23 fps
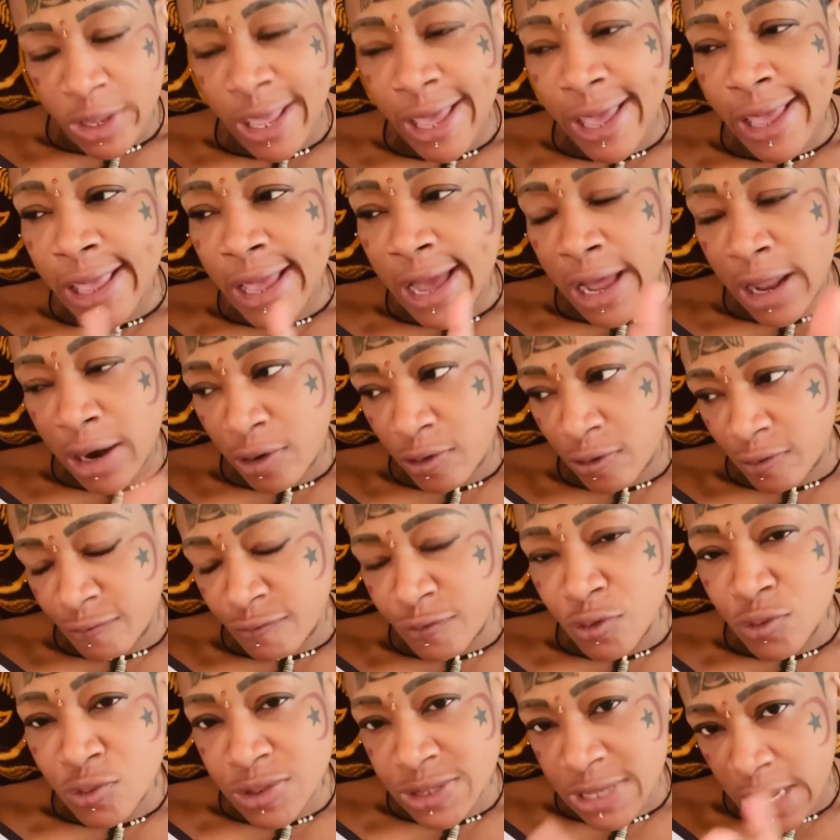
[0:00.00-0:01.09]
Yeah, y'all look
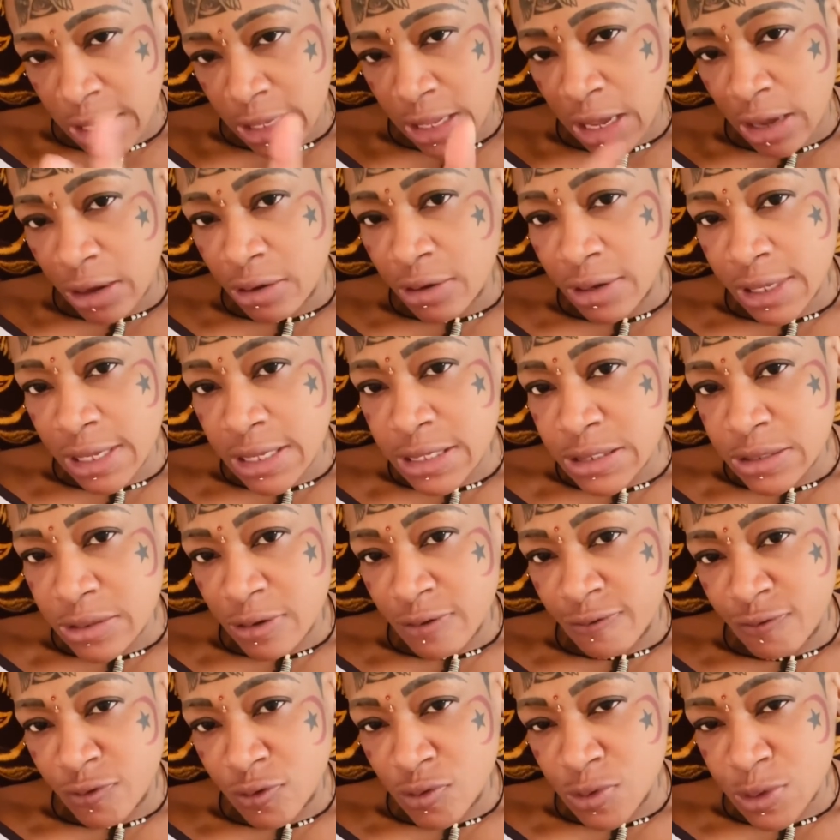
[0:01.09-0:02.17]
views and y'all go get
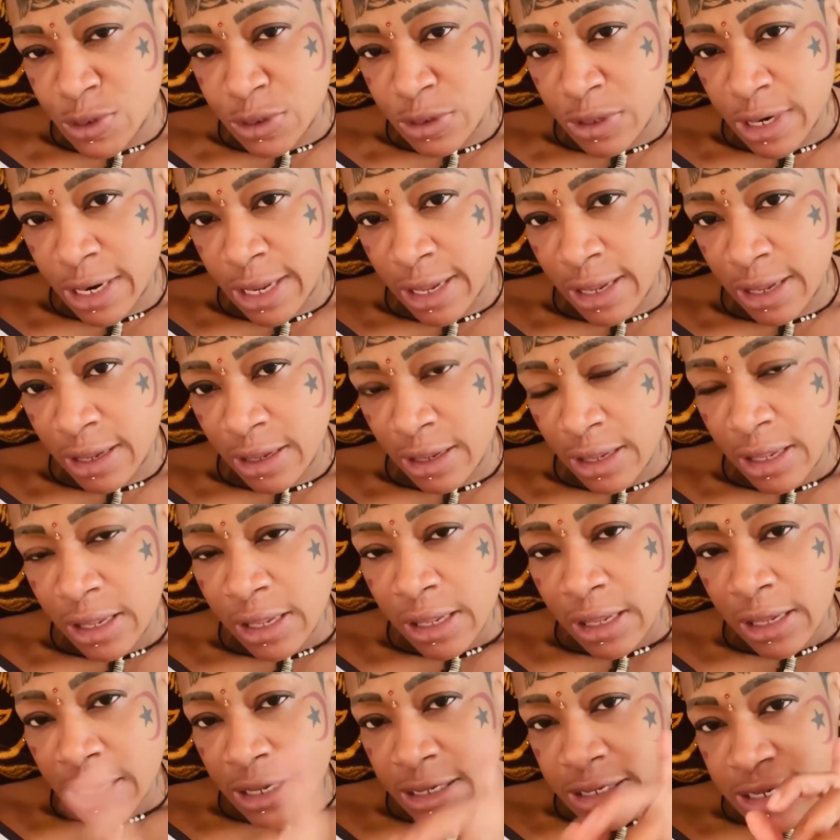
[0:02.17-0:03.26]
some views today.
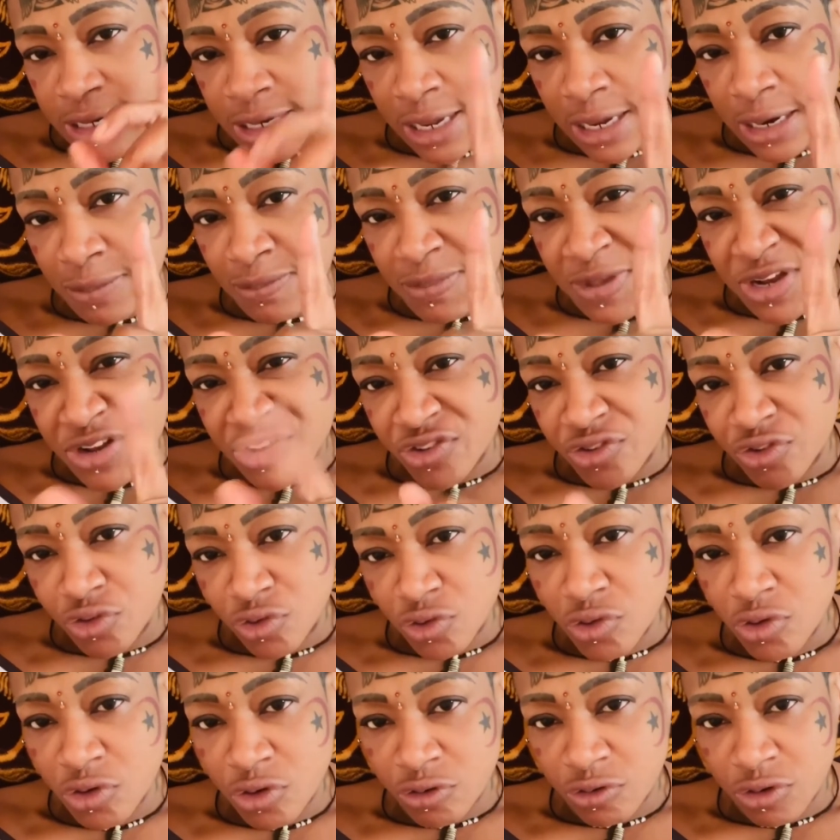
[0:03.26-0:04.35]
It's not a bitch
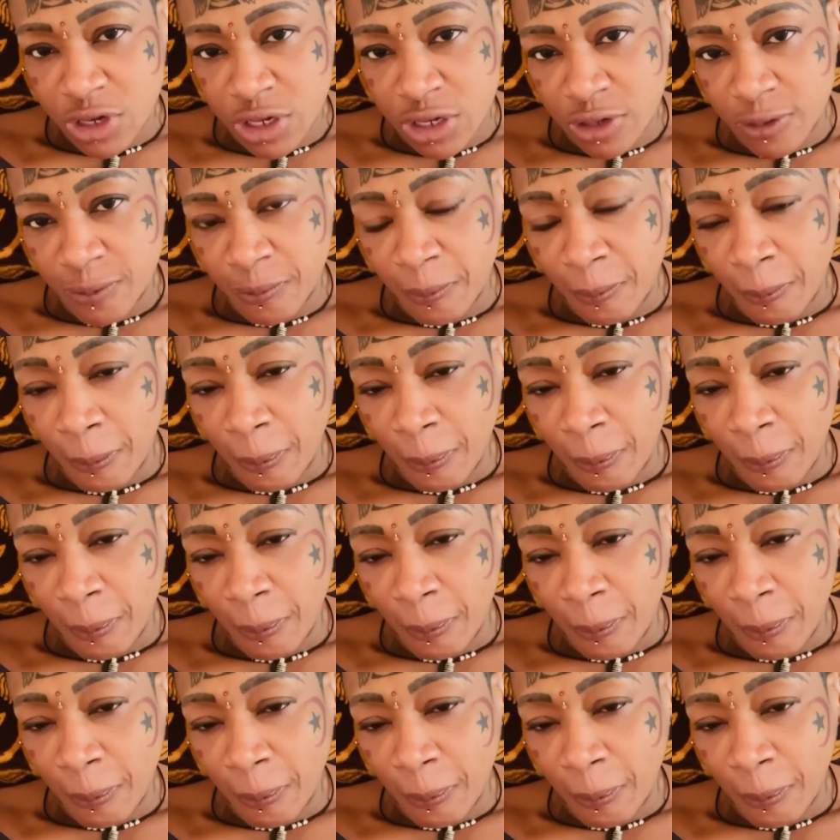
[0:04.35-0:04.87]
story.